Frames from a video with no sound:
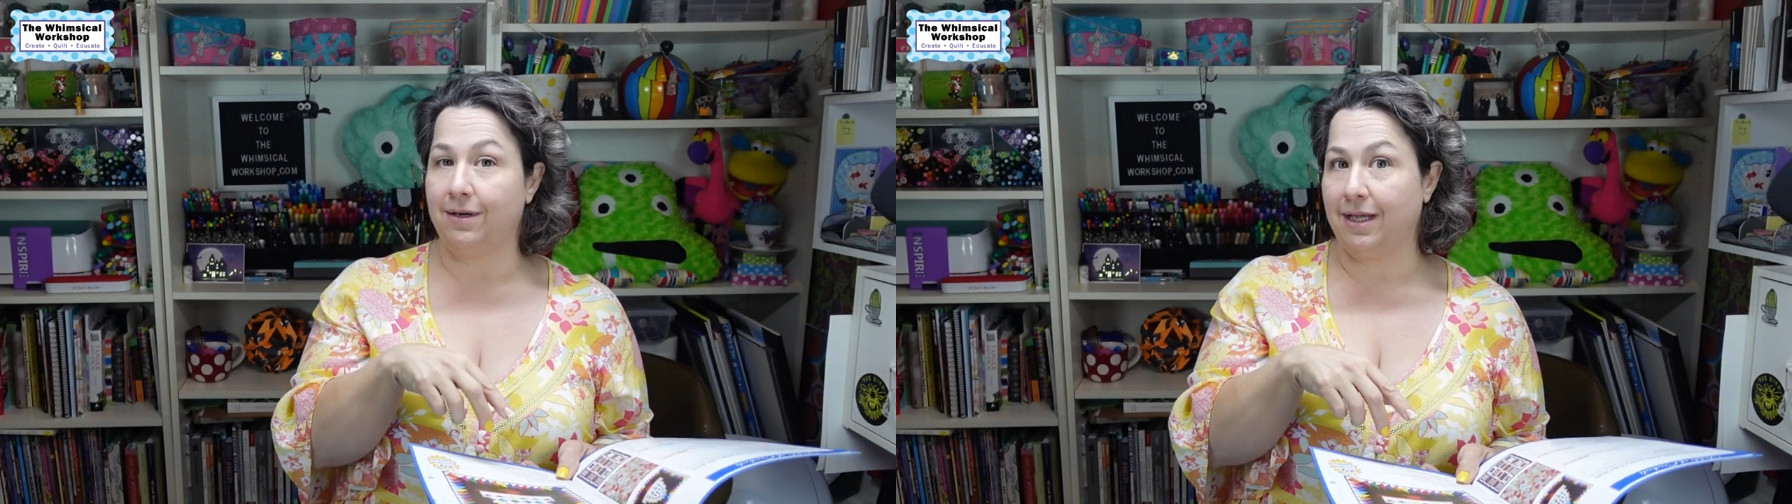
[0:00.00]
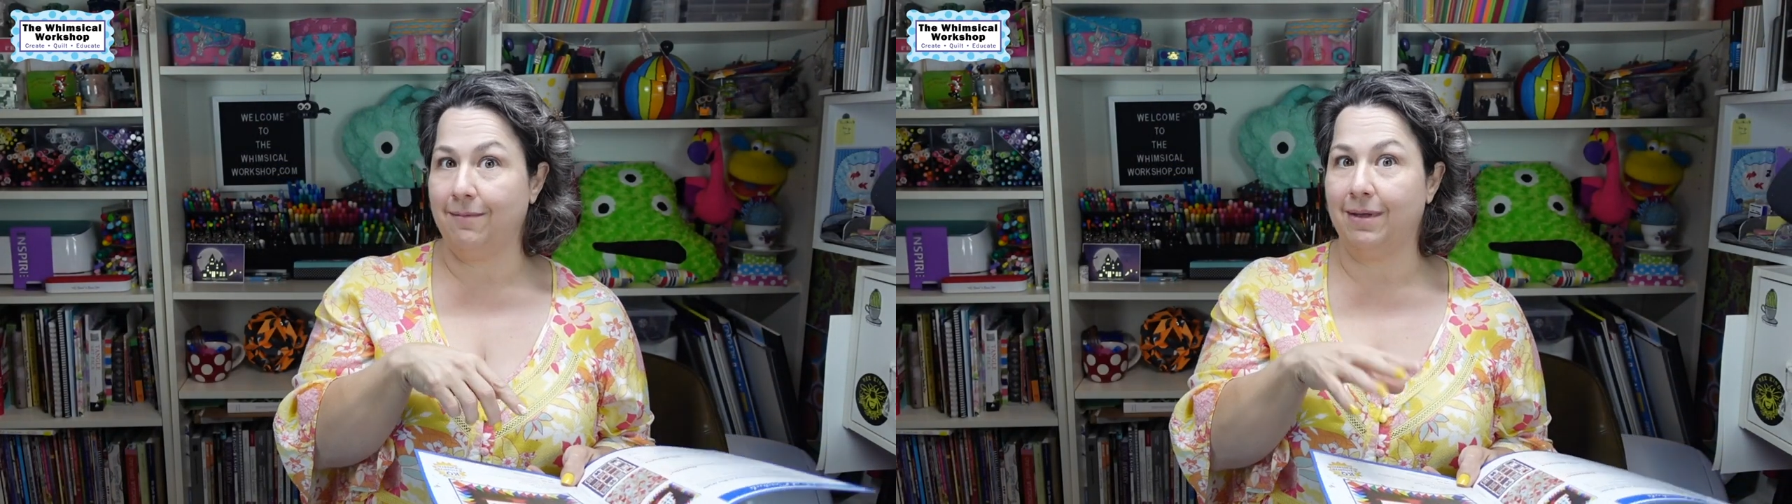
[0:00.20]

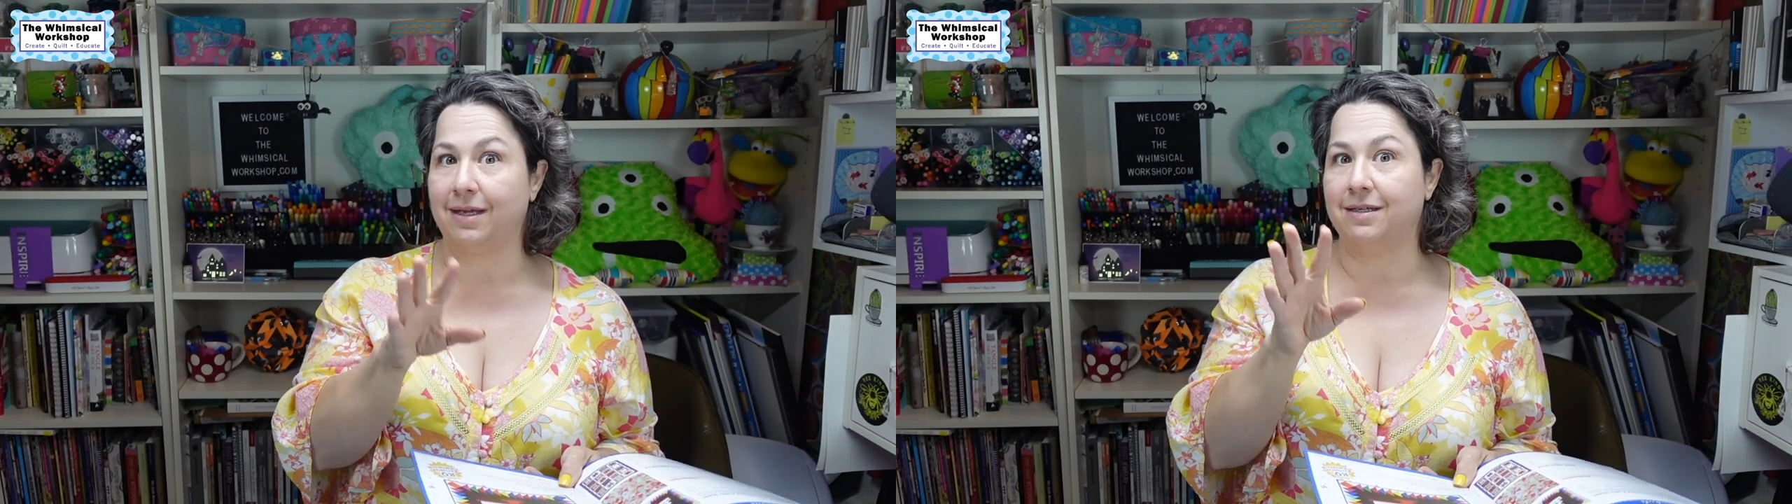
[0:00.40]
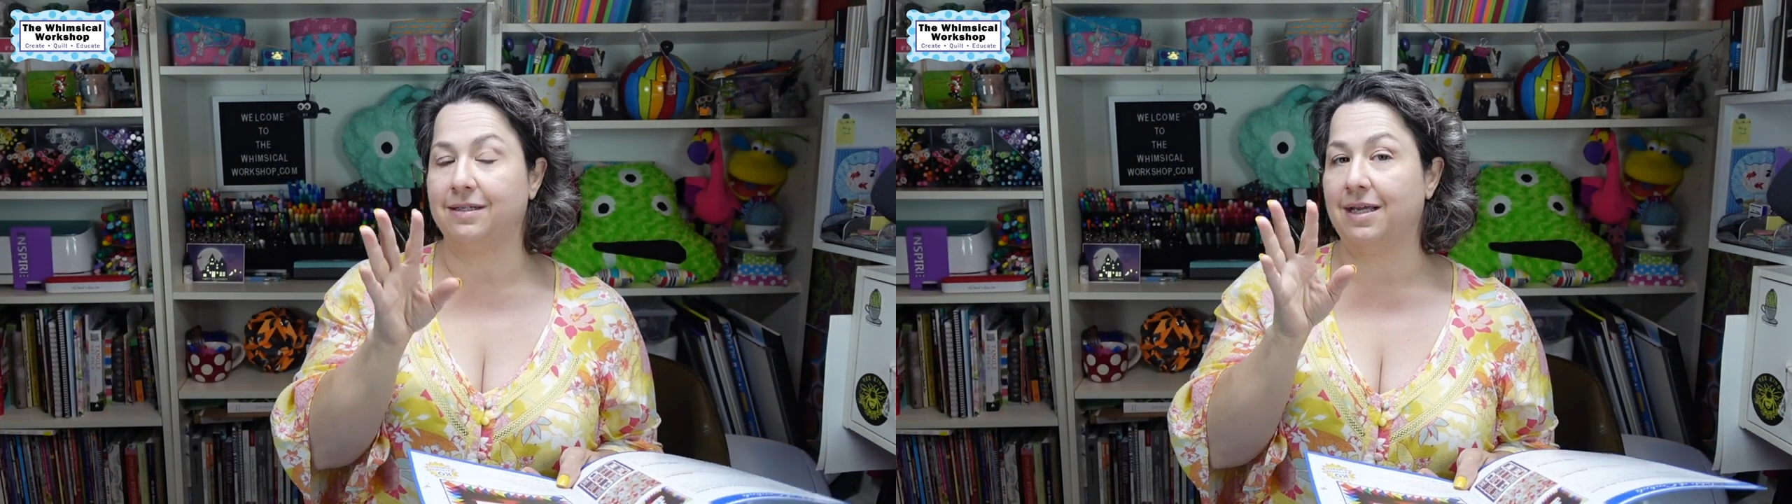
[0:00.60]
I came
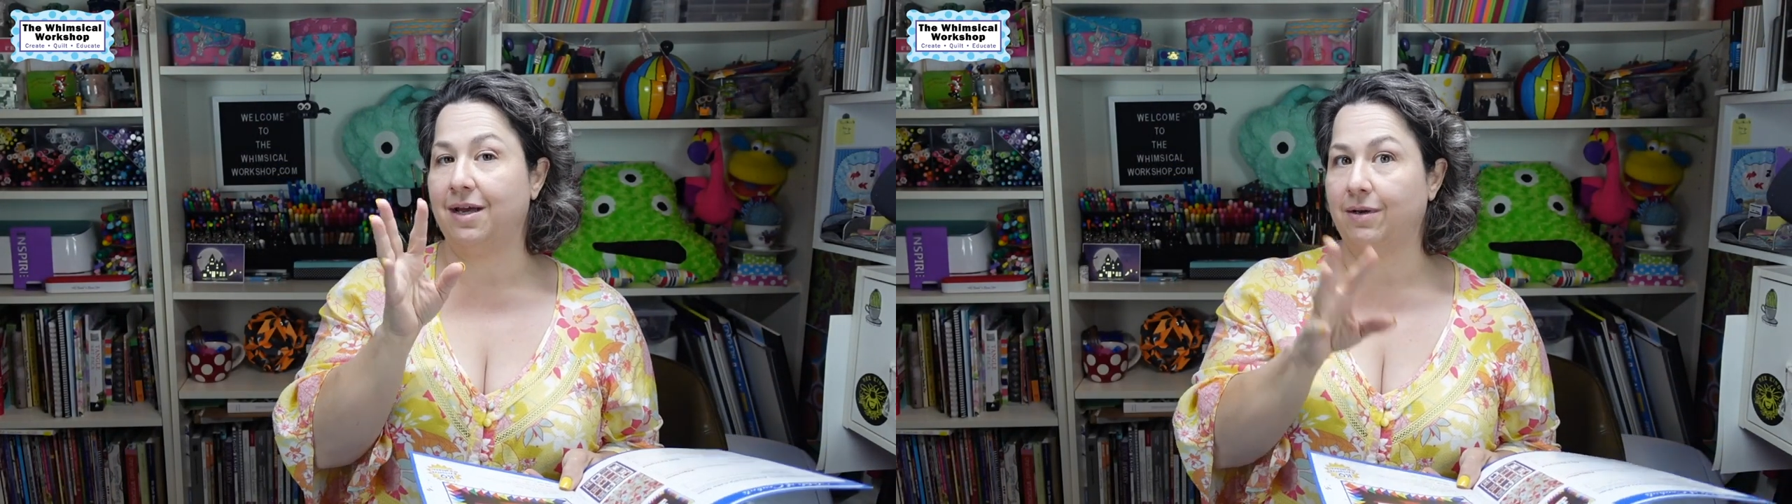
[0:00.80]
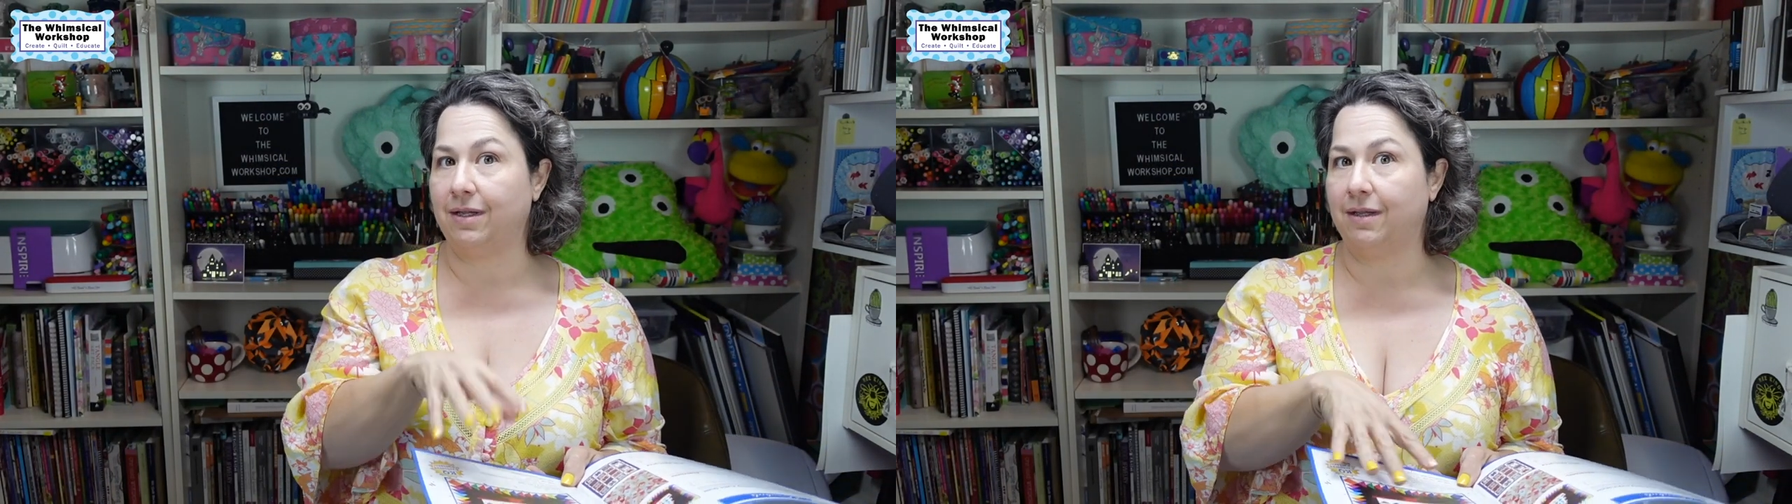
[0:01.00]
back into
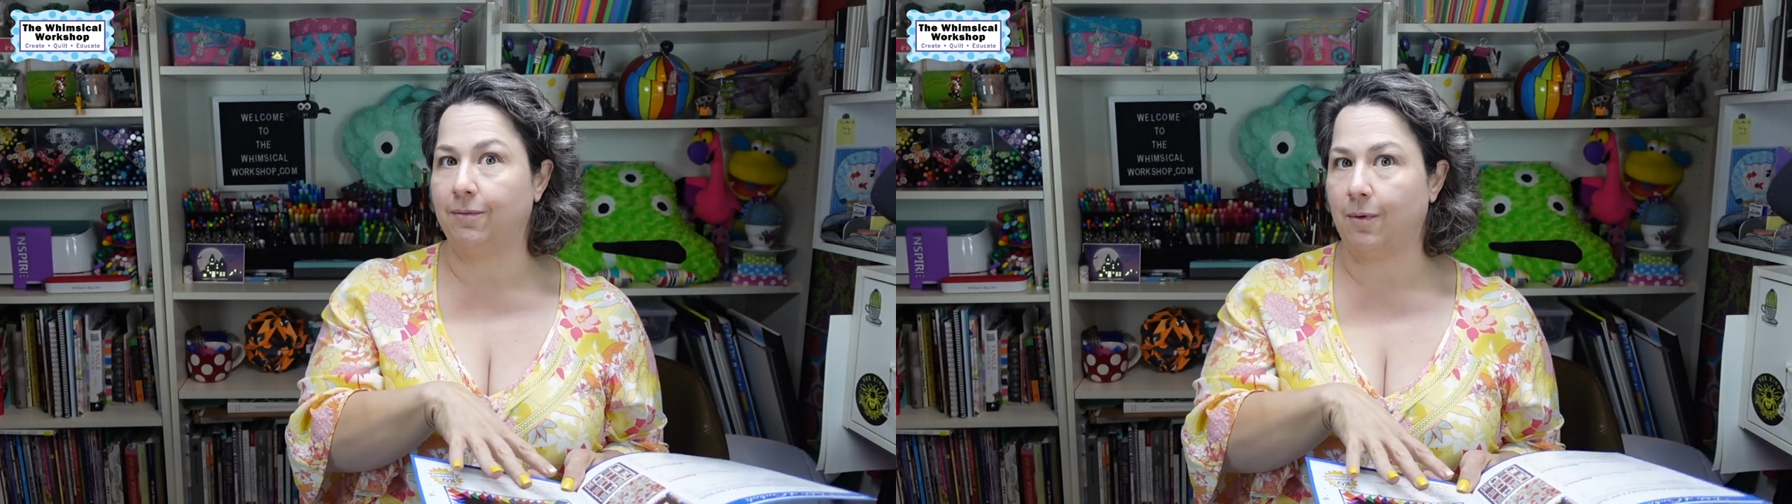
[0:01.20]
town and they